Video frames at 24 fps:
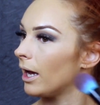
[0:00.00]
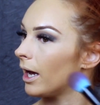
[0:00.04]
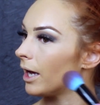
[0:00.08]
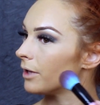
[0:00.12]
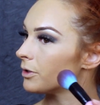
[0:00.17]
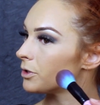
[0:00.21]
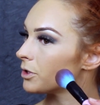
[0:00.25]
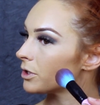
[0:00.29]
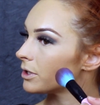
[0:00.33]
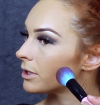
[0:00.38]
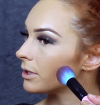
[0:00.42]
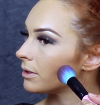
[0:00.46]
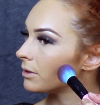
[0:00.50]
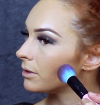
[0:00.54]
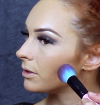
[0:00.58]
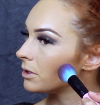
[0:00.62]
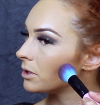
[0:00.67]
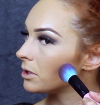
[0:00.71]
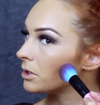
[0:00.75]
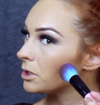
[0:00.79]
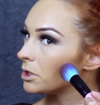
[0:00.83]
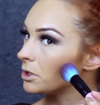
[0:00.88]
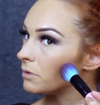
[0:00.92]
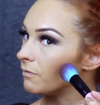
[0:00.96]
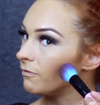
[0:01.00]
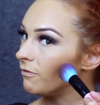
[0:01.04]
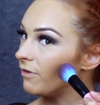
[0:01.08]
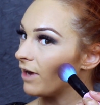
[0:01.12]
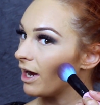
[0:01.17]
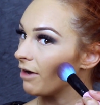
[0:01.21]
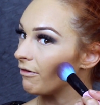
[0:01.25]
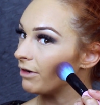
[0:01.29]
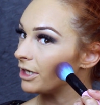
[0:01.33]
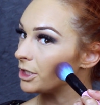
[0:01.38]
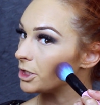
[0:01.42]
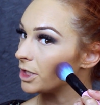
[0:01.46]
and just
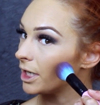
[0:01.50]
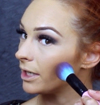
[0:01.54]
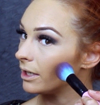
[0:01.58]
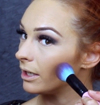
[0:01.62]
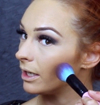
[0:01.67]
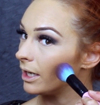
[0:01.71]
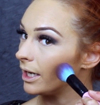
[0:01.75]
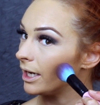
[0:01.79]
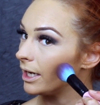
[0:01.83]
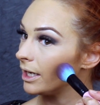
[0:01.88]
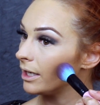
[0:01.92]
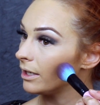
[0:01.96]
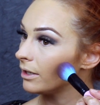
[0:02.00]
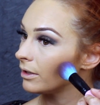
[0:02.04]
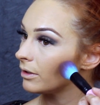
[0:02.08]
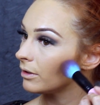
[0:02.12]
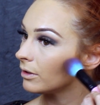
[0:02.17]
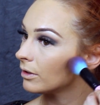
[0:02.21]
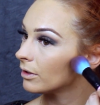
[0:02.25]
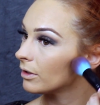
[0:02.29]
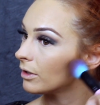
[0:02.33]
very gently